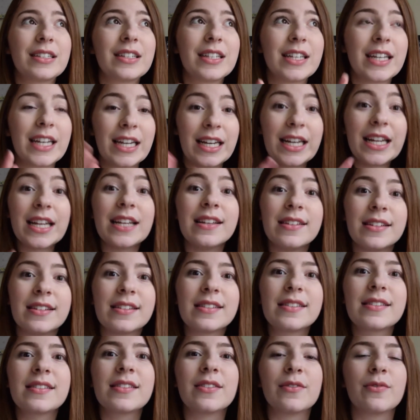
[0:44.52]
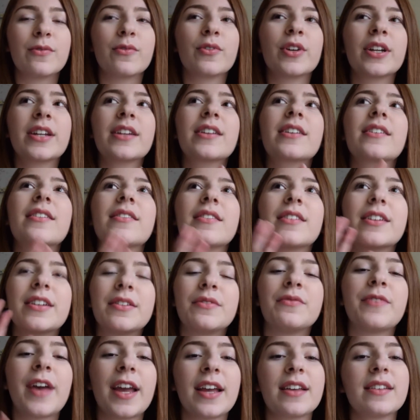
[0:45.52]
it is, of what it
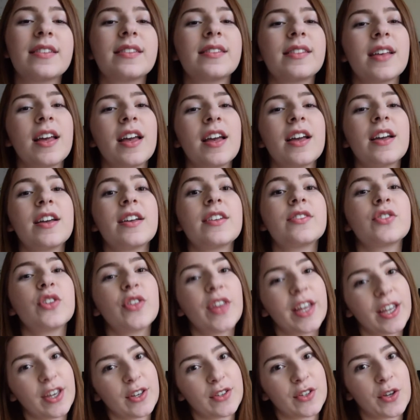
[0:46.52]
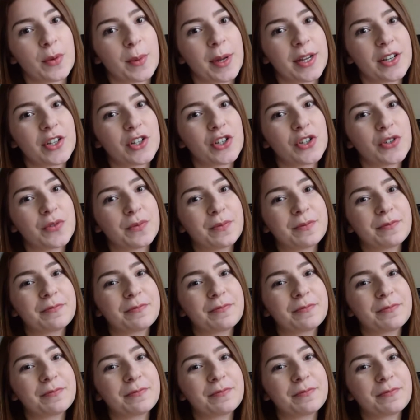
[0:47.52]
conveys. So thank you so much.